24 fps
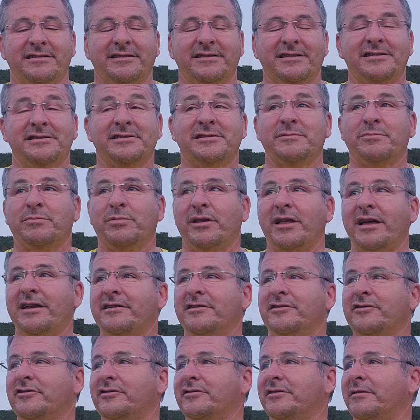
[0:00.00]
the
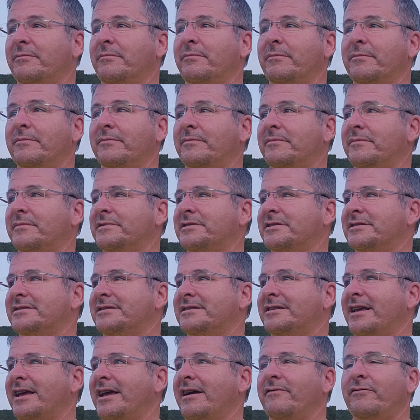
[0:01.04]
splendor, the
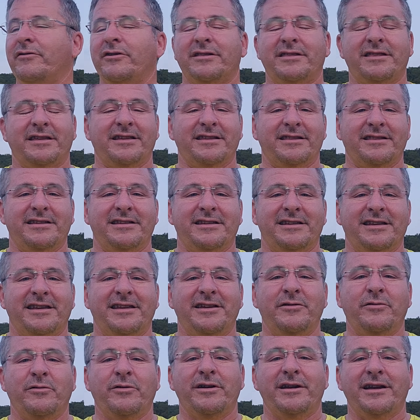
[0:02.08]
just everything that He
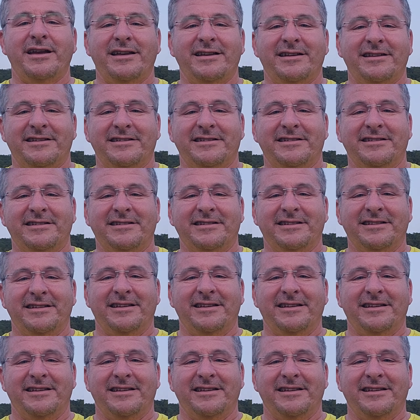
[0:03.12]
created,